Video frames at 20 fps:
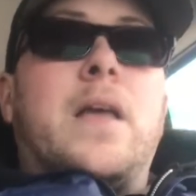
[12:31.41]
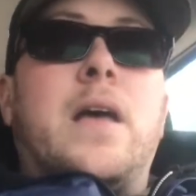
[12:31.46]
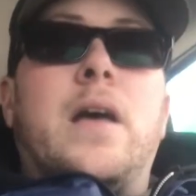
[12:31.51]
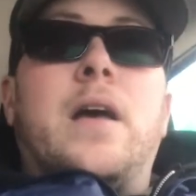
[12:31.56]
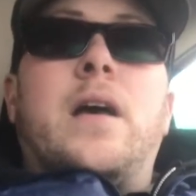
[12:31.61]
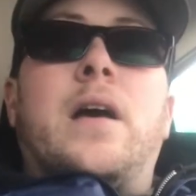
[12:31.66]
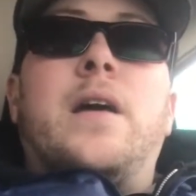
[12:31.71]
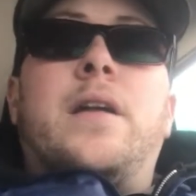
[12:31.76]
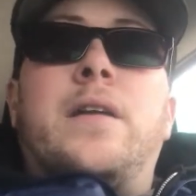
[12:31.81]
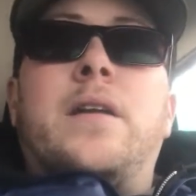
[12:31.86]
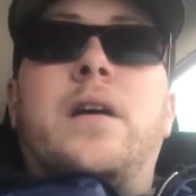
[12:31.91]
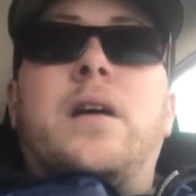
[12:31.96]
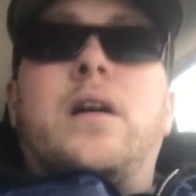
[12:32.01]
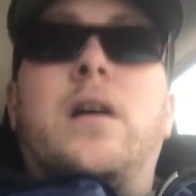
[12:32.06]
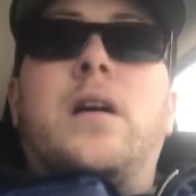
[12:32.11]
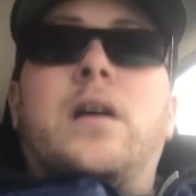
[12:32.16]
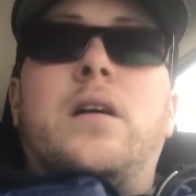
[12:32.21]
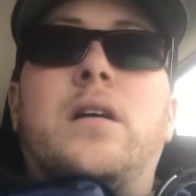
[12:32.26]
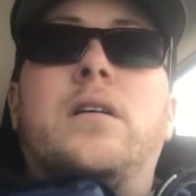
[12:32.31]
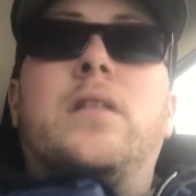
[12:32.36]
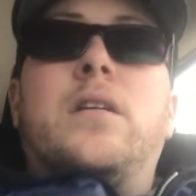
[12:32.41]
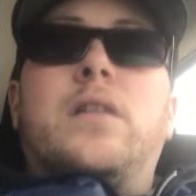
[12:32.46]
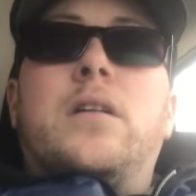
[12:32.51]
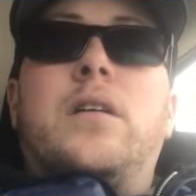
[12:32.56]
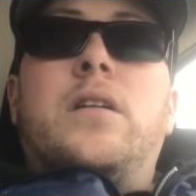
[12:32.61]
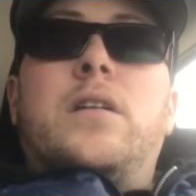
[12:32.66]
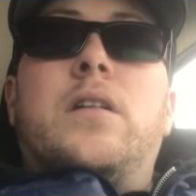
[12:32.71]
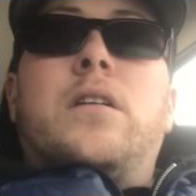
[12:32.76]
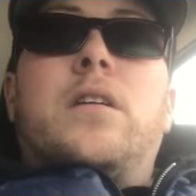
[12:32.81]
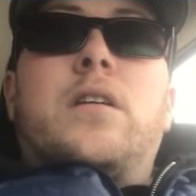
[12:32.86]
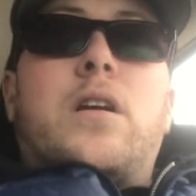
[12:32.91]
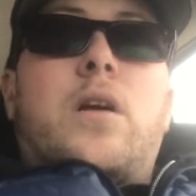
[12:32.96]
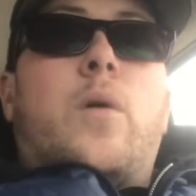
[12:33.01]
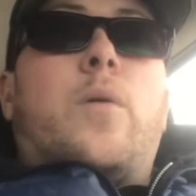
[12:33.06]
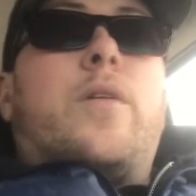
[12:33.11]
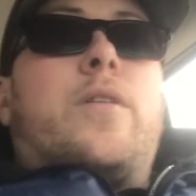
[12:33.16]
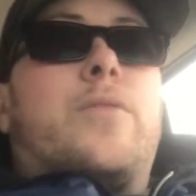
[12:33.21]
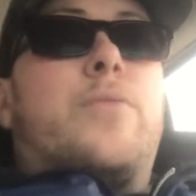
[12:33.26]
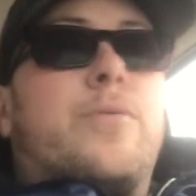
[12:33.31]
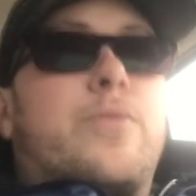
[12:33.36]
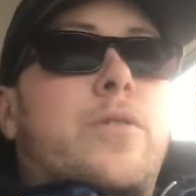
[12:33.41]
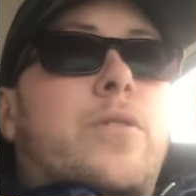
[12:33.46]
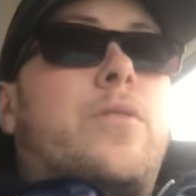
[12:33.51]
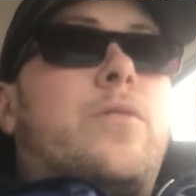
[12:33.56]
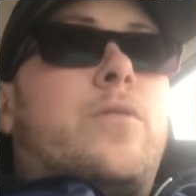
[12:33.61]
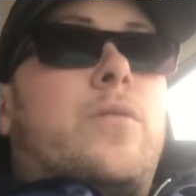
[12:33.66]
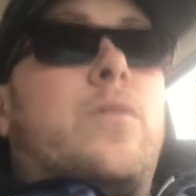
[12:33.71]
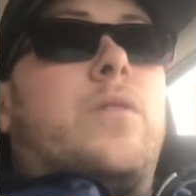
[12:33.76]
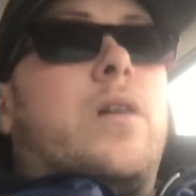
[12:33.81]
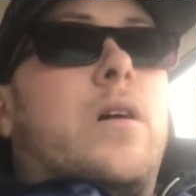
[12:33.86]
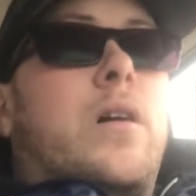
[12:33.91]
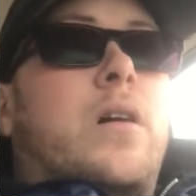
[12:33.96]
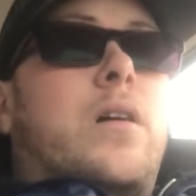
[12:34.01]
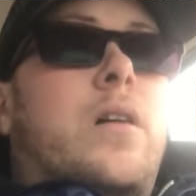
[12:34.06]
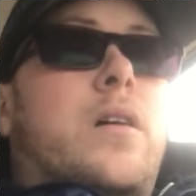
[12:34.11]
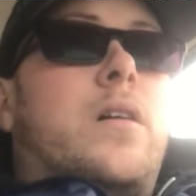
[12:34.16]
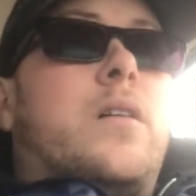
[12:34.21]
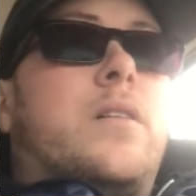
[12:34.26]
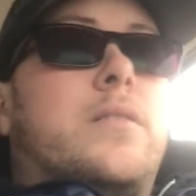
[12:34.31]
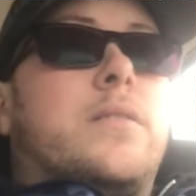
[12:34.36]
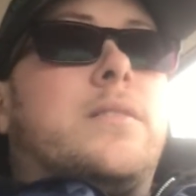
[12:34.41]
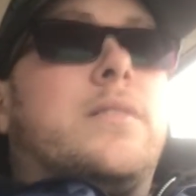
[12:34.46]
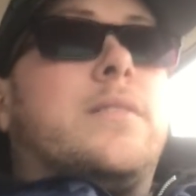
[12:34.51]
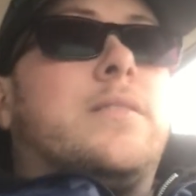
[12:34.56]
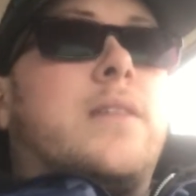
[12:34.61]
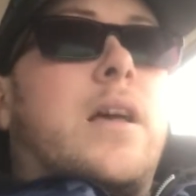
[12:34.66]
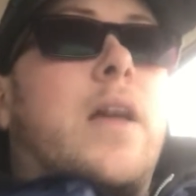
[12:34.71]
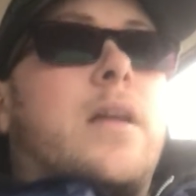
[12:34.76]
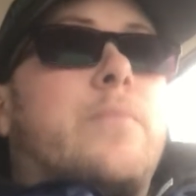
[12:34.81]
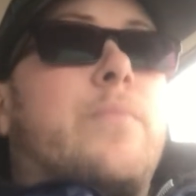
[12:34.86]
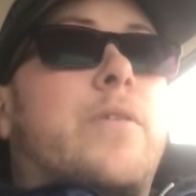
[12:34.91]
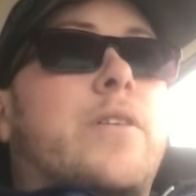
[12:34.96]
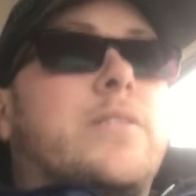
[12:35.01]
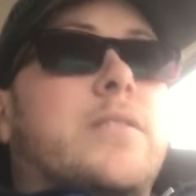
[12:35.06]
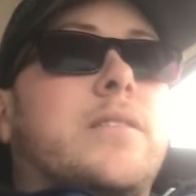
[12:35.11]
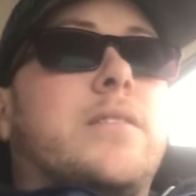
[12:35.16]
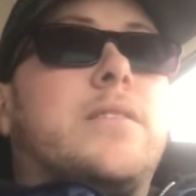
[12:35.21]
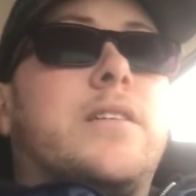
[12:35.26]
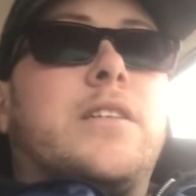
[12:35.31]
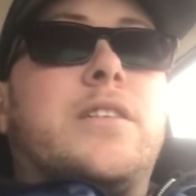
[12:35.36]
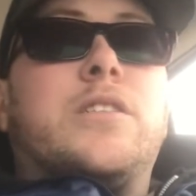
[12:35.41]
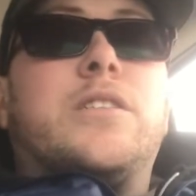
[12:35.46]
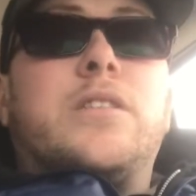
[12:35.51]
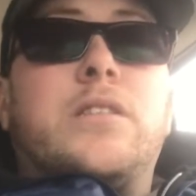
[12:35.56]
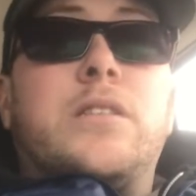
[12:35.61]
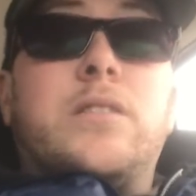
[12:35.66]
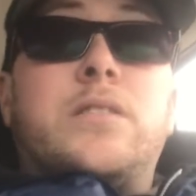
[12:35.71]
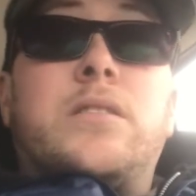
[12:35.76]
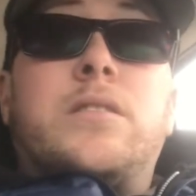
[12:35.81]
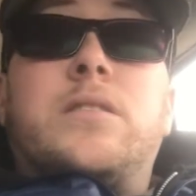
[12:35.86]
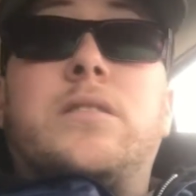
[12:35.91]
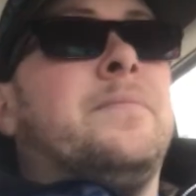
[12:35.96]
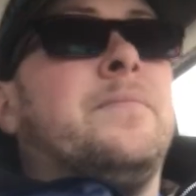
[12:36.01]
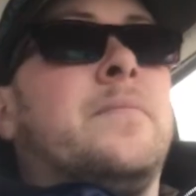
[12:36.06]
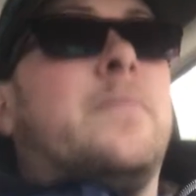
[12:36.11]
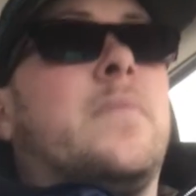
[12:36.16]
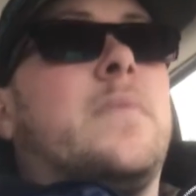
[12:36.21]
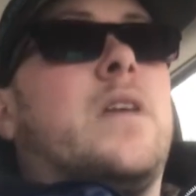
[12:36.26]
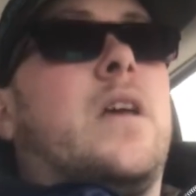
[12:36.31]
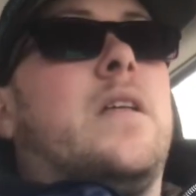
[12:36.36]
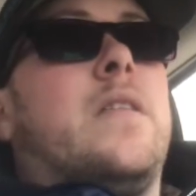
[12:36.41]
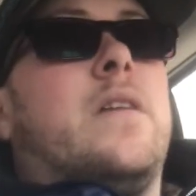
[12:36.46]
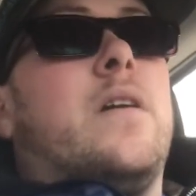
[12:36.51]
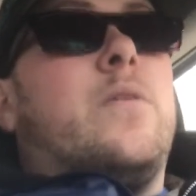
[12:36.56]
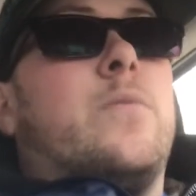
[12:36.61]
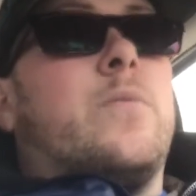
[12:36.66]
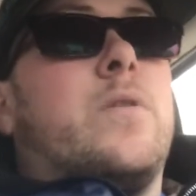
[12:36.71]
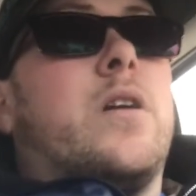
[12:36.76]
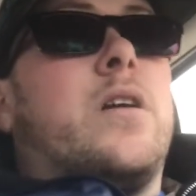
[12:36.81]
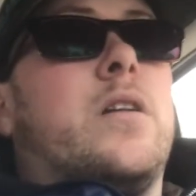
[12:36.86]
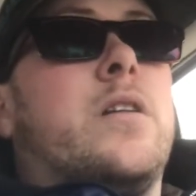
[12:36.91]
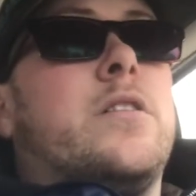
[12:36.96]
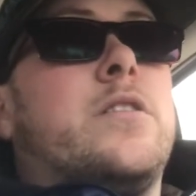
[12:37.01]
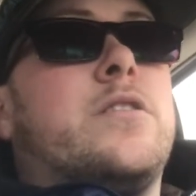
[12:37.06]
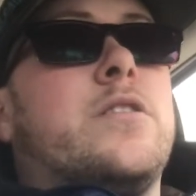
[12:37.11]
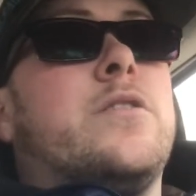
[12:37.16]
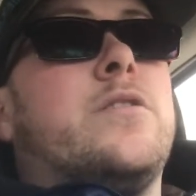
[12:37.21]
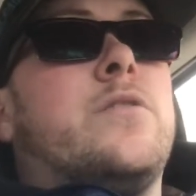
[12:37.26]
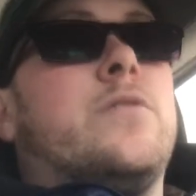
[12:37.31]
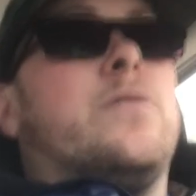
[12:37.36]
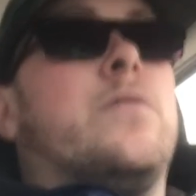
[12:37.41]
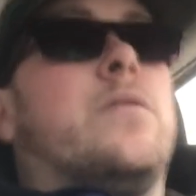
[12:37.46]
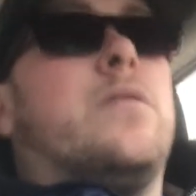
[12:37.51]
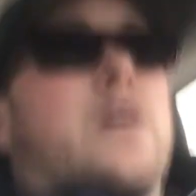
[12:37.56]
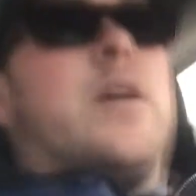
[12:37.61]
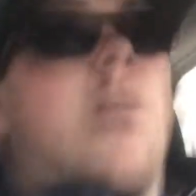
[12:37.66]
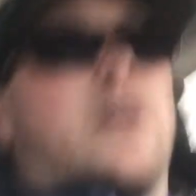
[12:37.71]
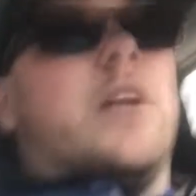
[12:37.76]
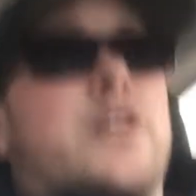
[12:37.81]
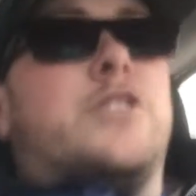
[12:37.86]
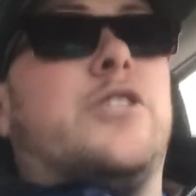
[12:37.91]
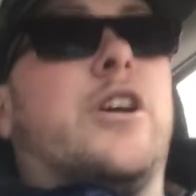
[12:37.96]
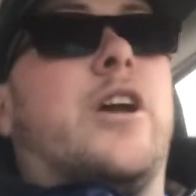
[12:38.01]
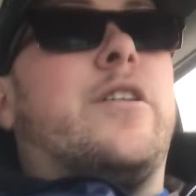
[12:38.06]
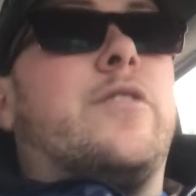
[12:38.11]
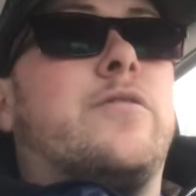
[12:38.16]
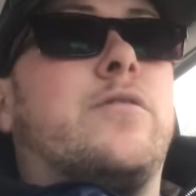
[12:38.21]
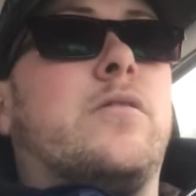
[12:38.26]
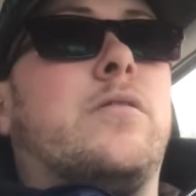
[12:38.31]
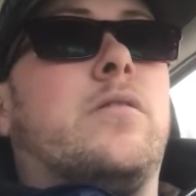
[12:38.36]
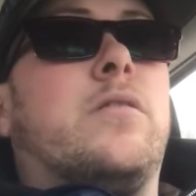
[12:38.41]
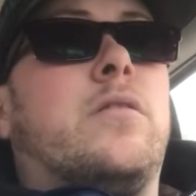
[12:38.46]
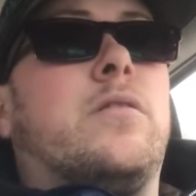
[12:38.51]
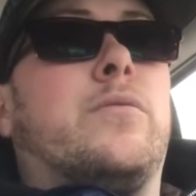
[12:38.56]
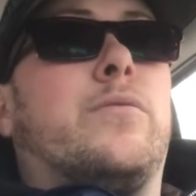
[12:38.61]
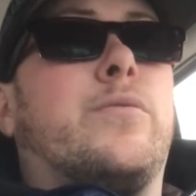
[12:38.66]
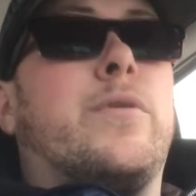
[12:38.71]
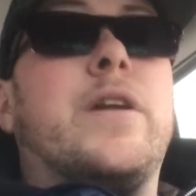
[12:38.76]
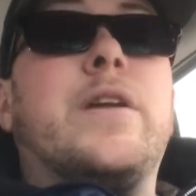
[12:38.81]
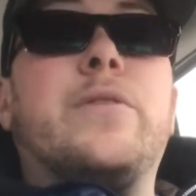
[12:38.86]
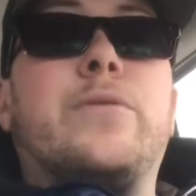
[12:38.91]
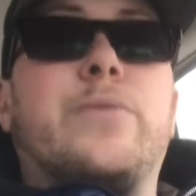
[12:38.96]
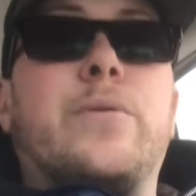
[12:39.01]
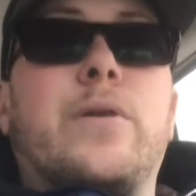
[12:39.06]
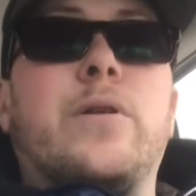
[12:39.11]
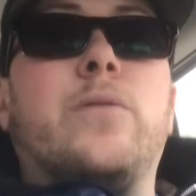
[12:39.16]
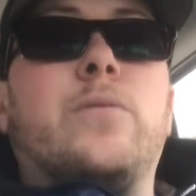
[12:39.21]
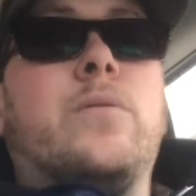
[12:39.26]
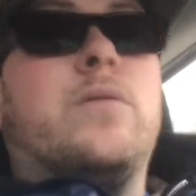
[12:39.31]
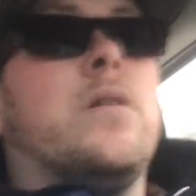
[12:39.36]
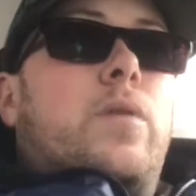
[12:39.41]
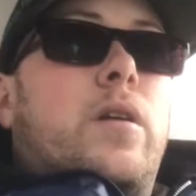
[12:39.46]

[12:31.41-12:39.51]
and going through design presentations, and then we're gonna do like a general read through.